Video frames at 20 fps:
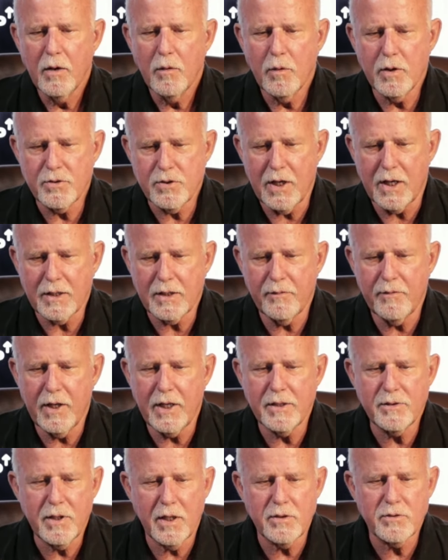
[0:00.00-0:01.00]
which
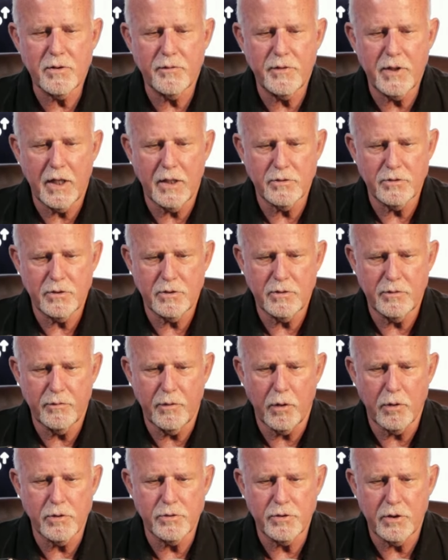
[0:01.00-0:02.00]
activated tens of thousands of
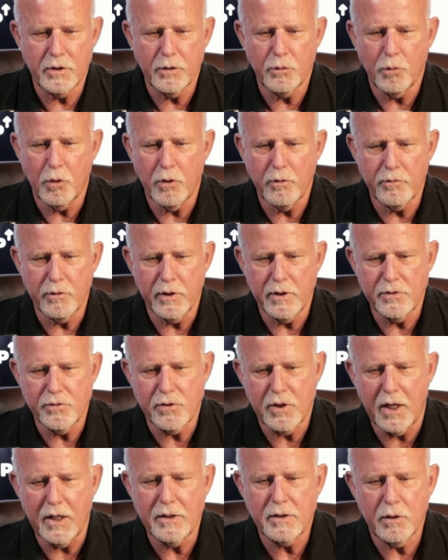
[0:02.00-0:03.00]
voters in the Wolverine
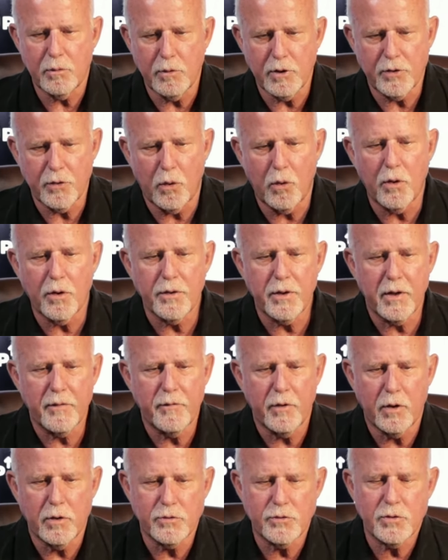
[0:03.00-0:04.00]
state to withhold their
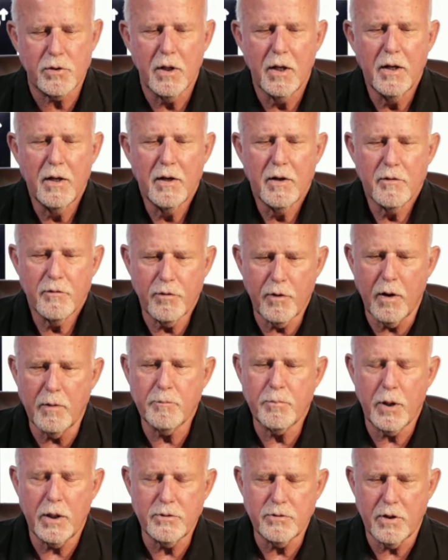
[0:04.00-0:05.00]
votes from
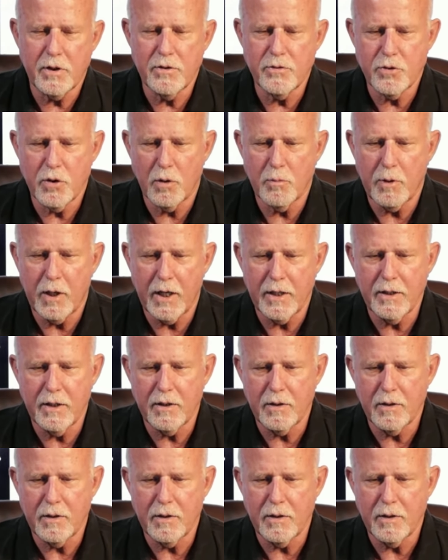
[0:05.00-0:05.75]
President Joe Biden in the